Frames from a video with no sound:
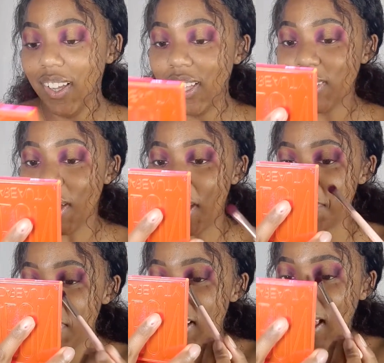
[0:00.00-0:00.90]
So I
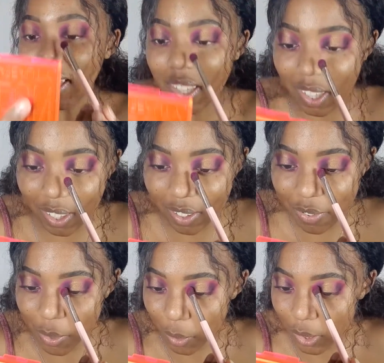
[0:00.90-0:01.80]
feel like if
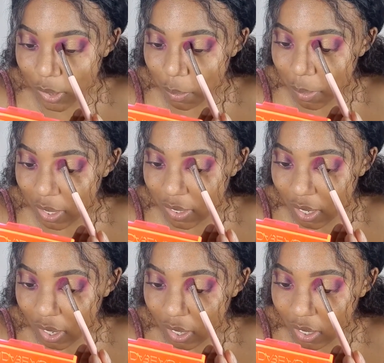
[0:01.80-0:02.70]
he wanted to be a
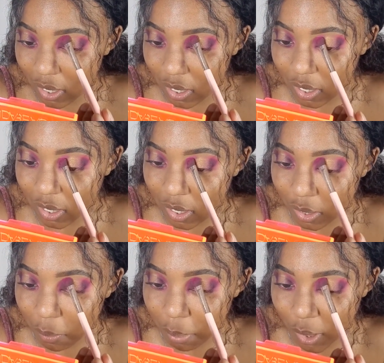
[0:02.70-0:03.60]
dad,
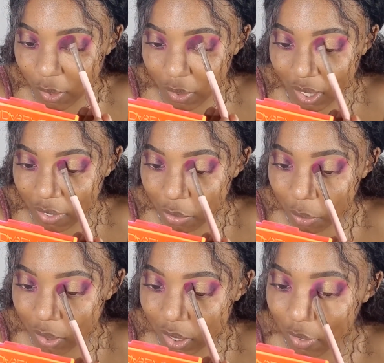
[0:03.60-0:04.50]
he'd be in your life. He
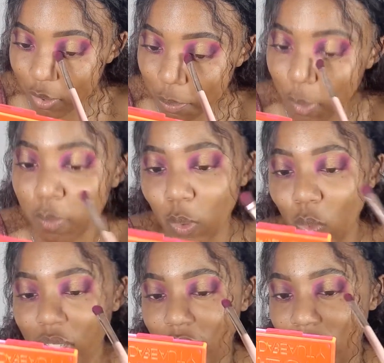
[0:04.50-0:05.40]
wouldn't have sperm
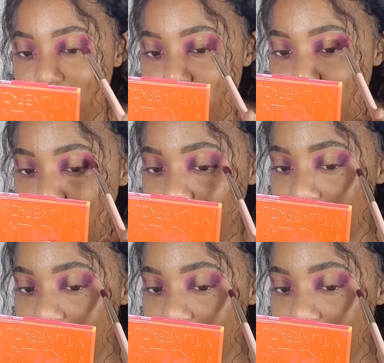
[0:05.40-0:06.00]
donated you.